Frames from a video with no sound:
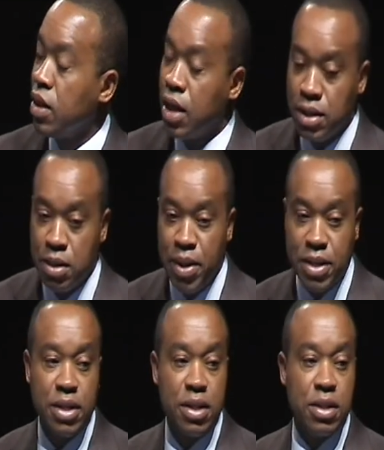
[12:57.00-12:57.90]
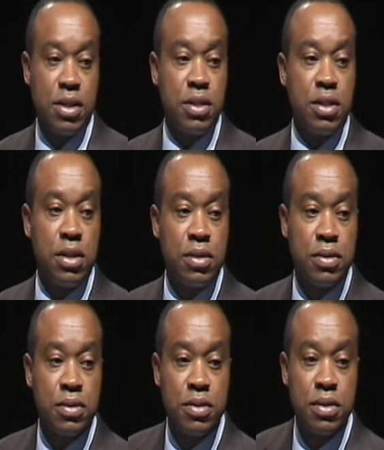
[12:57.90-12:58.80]
as a basic necessity,
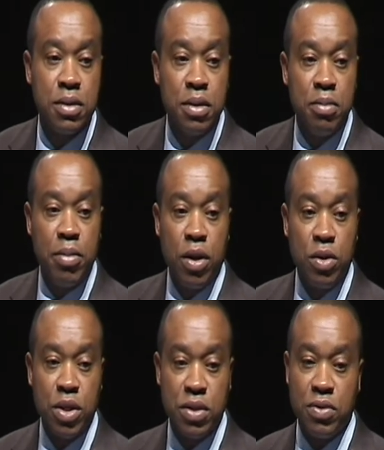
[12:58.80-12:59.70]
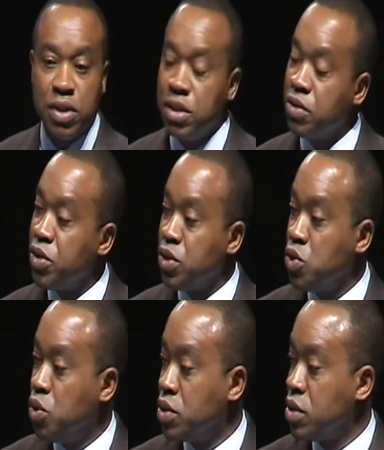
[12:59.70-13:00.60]
but also as a strategic
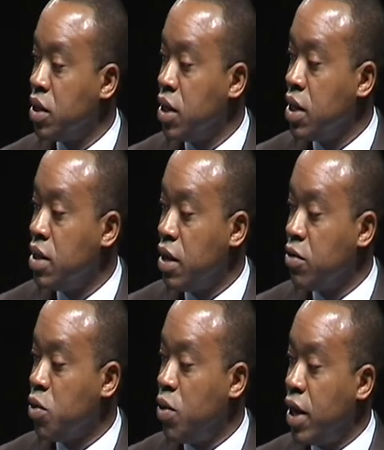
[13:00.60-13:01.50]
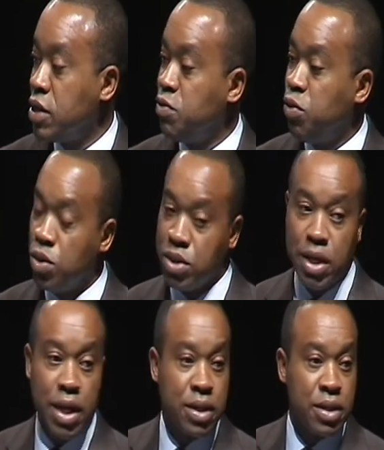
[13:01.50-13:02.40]
resource that requires
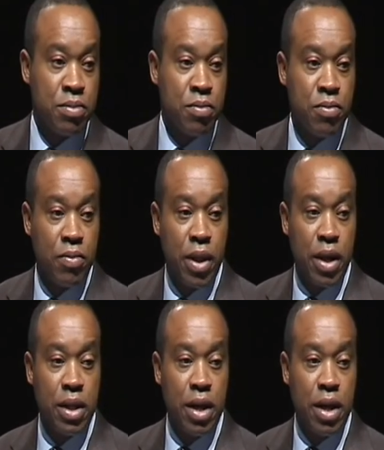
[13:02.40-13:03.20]
foresight in